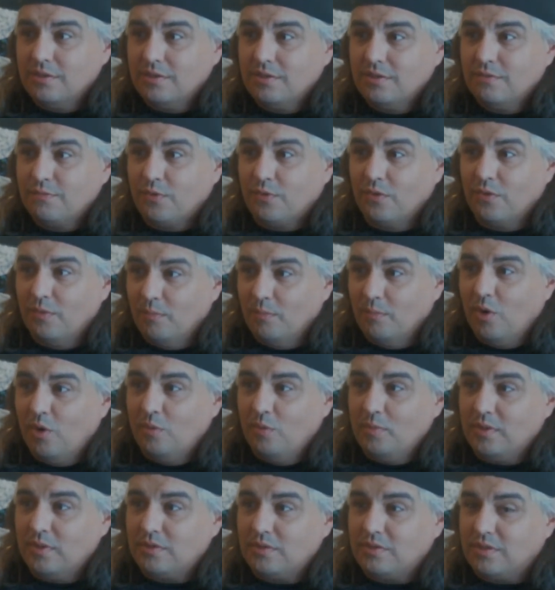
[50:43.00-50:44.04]
for the
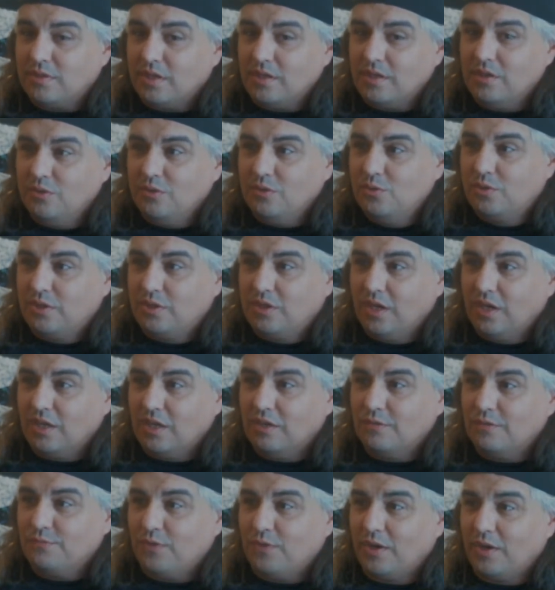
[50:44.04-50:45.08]
moment that you could get in a
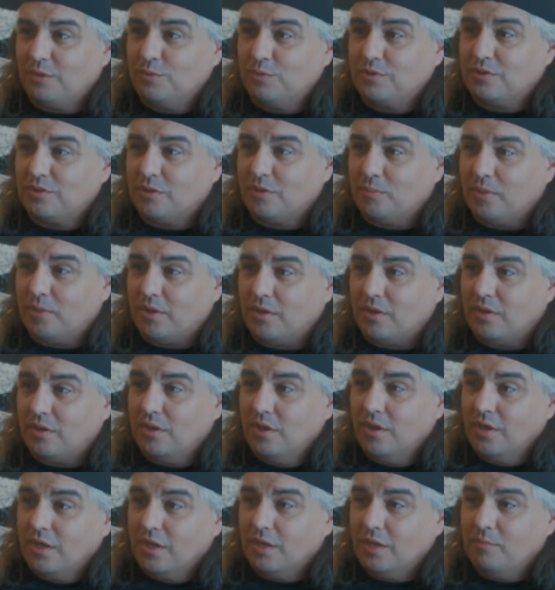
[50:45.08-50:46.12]
fight with somebody
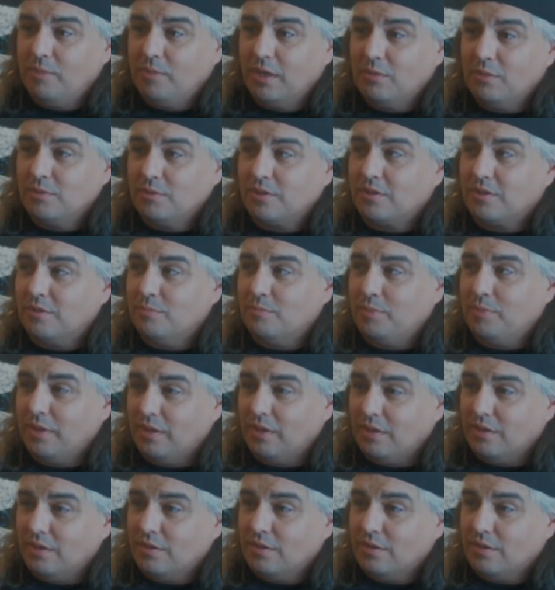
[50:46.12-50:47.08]
and be able to compete.